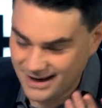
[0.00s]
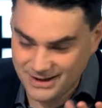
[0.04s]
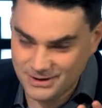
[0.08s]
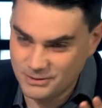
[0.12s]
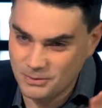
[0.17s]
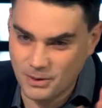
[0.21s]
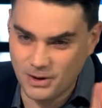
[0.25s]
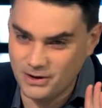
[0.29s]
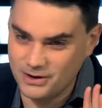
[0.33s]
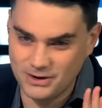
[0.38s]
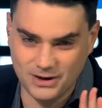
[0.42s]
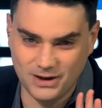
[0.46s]

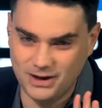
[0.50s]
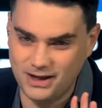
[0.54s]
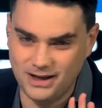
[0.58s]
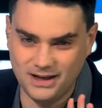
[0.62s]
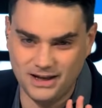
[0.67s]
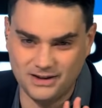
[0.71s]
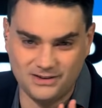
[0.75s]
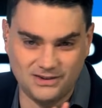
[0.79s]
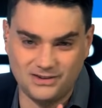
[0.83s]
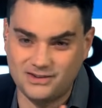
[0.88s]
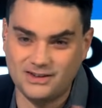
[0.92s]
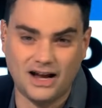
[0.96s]
you want,
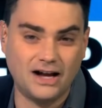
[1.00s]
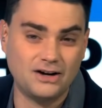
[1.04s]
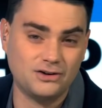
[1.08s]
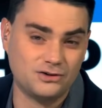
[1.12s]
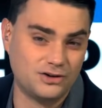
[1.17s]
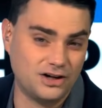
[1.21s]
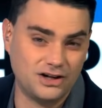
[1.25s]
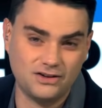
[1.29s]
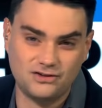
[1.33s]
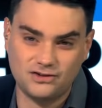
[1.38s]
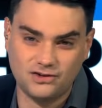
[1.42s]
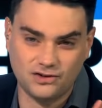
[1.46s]
it's
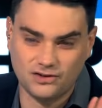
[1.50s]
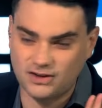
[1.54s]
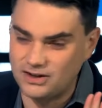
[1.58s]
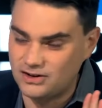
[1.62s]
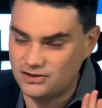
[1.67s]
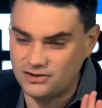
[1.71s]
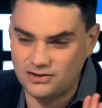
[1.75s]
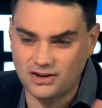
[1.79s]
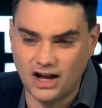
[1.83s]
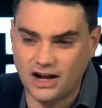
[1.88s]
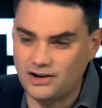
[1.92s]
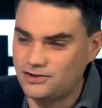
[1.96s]
astonishing. It's just
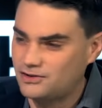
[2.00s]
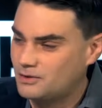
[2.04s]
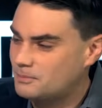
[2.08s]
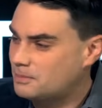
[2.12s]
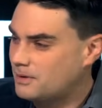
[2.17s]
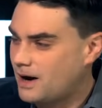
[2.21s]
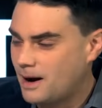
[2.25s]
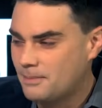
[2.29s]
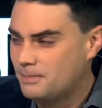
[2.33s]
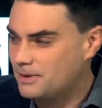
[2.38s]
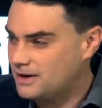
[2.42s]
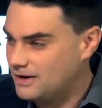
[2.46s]
an astonishing
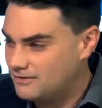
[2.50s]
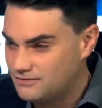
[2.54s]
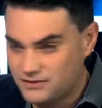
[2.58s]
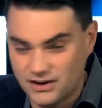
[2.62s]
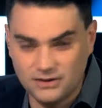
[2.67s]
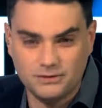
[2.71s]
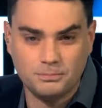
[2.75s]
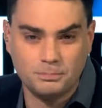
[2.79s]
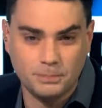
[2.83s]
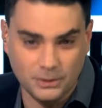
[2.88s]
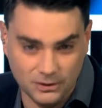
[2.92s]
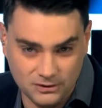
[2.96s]
property of
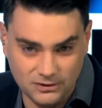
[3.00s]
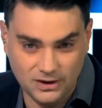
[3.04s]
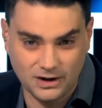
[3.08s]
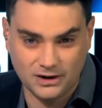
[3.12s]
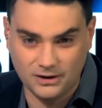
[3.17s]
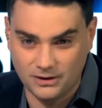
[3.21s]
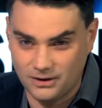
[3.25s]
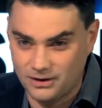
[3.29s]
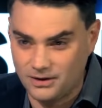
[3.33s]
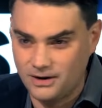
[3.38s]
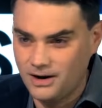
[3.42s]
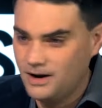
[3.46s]
this
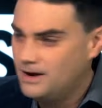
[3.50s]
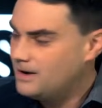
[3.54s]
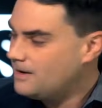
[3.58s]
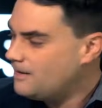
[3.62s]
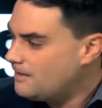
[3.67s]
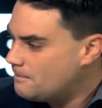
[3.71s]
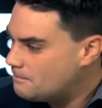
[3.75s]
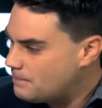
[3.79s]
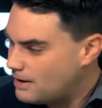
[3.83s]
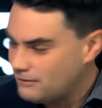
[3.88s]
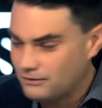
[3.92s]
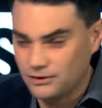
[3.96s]
particular
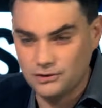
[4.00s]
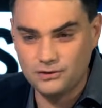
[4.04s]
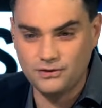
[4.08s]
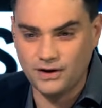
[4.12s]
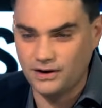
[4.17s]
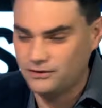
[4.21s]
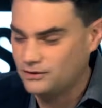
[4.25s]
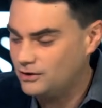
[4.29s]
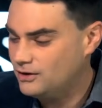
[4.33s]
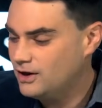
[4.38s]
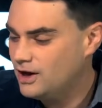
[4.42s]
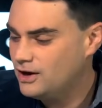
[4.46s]
beverage
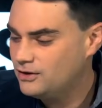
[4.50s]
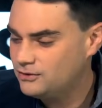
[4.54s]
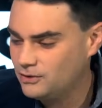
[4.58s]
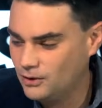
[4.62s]
vessel.